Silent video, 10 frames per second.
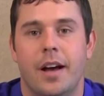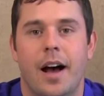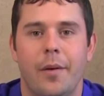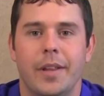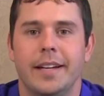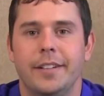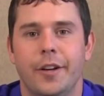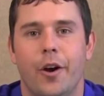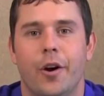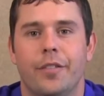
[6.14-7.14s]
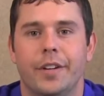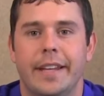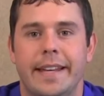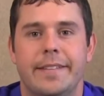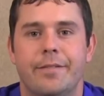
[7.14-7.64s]
I would like to go over
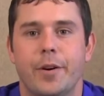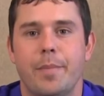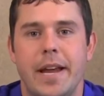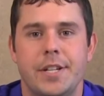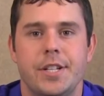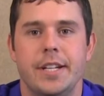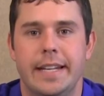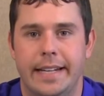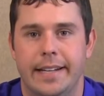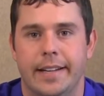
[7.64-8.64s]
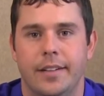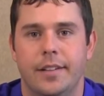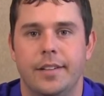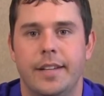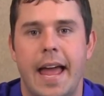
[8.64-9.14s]
the information
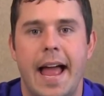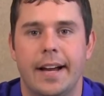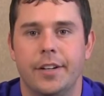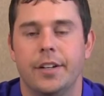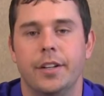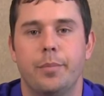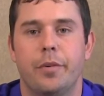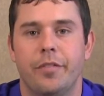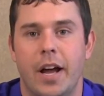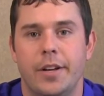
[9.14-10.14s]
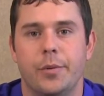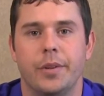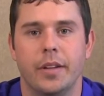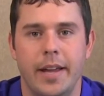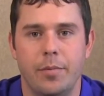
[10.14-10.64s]
needed to accurately provide you
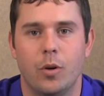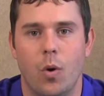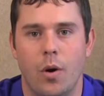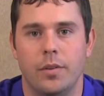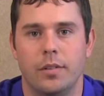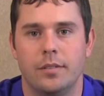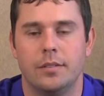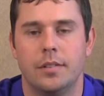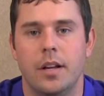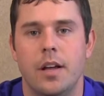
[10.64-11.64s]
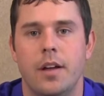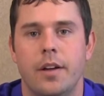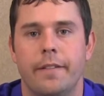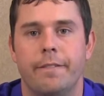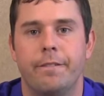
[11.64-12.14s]
with a label quote.
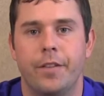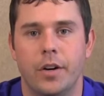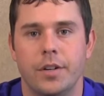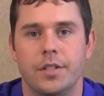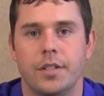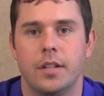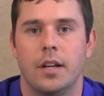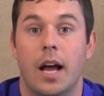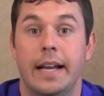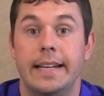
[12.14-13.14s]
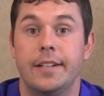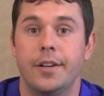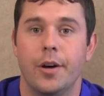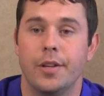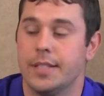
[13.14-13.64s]
First, I need to
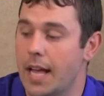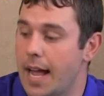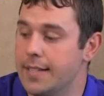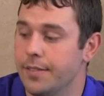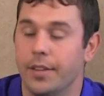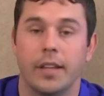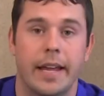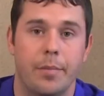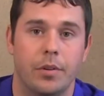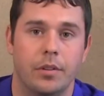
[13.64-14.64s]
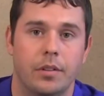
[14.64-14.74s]
know the size of the label.